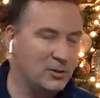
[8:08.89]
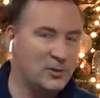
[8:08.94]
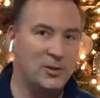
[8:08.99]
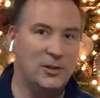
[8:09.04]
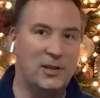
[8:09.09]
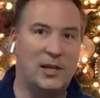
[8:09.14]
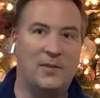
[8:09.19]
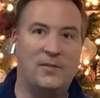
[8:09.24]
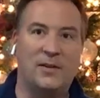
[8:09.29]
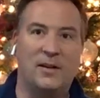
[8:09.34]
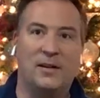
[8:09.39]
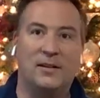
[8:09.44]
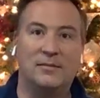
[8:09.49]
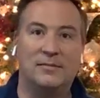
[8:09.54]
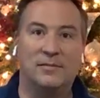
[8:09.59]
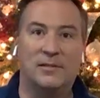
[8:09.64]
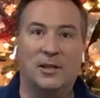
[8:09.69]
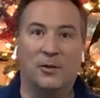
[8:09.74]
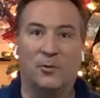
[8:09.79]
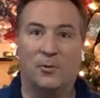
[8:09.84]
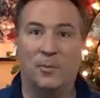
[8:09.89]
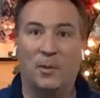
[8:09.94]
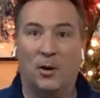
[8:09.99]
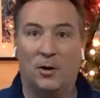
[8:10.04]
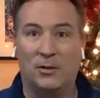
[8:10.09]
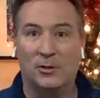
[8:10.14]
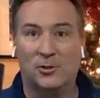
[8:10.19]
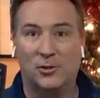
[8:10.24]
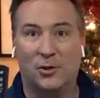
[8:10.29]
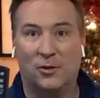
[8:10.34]
also give you the remote
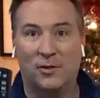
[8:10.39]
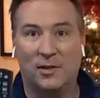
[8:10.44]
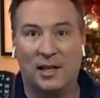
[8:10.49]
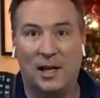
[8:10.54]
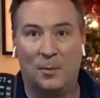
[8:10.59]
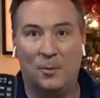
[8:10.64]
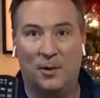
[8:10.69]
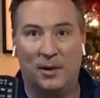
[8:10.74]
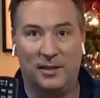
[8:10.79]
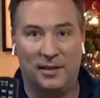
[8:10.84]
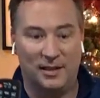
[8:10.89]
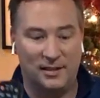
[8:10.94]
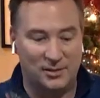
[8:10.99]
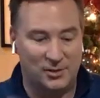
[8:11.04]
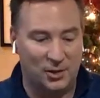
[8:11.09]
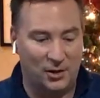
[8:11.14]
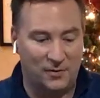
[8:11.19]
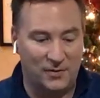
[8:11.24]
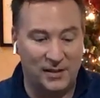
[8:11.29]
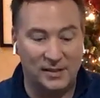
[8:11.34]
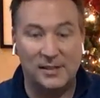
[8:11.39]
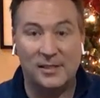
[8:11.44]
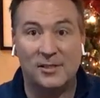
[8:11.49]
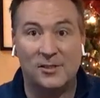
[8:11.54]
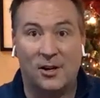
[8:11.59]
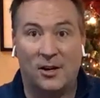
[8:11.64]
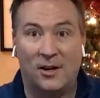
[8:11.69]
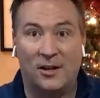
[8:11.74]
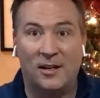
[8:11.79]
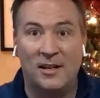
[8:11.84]
control to come with it. Mm -hmm. So if mm-hmm. this is
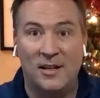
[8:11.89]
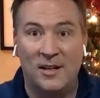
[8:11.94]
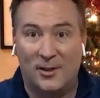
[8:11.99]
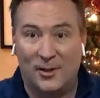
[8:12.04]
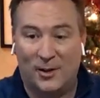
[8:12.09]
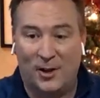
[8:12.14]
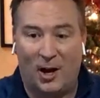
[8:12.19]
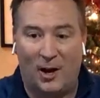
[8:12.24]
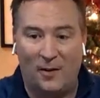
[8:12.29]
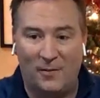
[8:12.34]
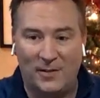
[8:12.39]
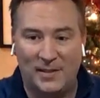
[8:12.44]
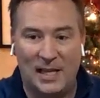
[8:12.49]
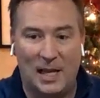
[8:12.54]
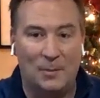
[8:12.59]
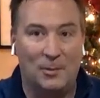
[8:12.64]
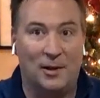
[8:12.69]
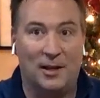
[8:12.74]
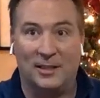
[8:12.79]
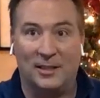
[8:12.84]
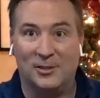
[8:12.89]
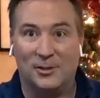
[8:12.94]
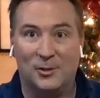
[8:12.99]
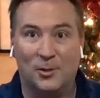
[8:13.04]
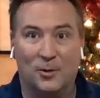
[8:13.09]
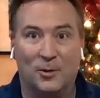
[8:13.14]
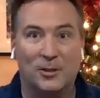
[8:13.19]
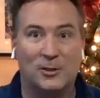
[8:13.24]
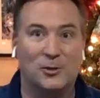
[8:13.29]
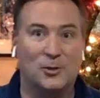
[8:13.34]
on the coffee table, I can
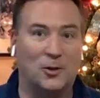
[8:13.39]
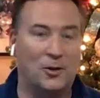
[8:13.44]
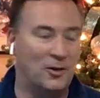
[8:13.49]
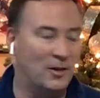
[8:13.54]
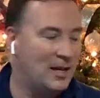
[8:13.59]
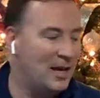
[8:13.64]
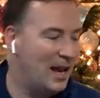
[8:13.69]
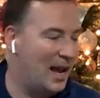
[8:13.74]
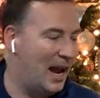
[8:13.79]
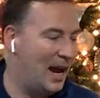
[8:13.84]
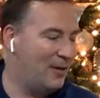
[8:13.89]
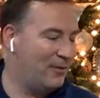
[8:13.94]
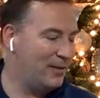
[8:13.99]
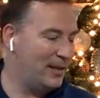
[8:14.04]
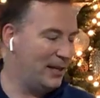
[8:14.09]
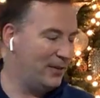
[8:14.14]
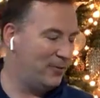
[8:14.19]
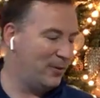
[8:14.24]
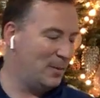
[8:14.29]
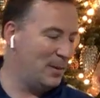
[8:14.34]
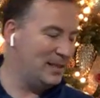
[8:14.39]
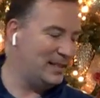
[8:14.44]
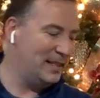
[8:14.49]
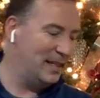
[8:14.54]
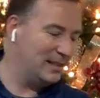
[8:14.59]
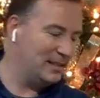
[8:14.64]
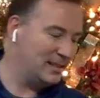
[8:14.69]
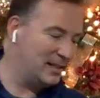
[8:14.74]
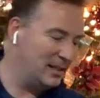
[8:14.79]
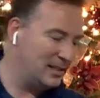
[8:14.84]
still control everything from a
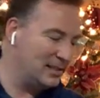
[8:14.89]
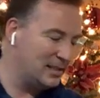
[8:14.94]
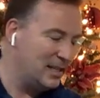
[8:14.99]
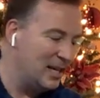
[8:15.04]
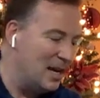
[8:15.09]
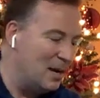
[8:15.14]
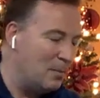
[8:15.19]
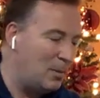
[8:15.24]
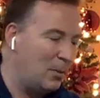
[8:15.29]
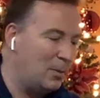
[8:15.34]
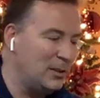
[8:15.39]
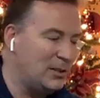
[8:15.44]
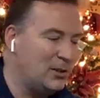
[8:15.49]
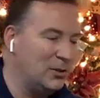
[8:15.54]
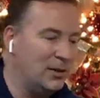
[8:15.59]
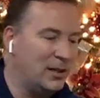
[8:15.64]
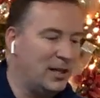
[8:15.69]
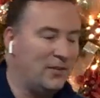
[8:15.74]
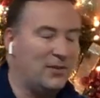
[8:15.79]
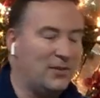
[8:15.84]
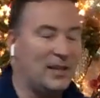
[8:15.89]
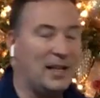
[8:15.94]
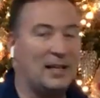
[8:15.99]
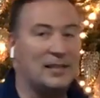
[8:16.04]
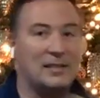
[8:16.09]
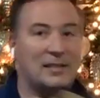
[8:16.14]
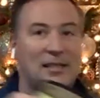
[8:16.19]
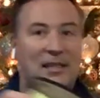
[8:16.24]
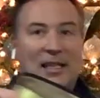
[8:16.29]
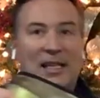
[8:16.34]
distance. But we do give you that
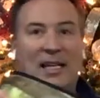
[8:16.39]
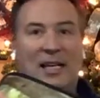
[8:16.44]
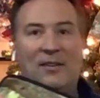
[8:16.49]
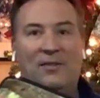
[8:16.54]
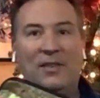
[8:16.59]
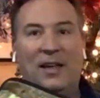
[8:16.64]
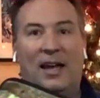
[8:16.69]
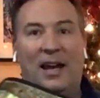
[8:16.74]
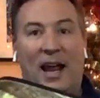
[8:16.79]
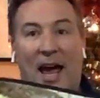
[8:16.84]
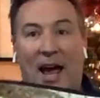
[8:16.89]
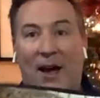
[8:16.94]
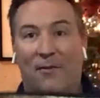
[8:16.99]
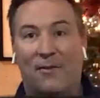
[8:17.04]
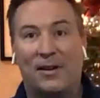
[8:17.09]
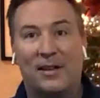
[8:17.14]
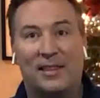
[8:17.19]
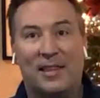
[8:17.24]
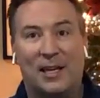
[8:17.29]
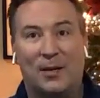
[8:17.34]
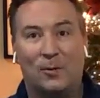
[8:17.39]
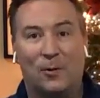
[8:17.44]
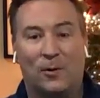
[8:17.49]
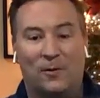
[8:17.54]
sleeve that everything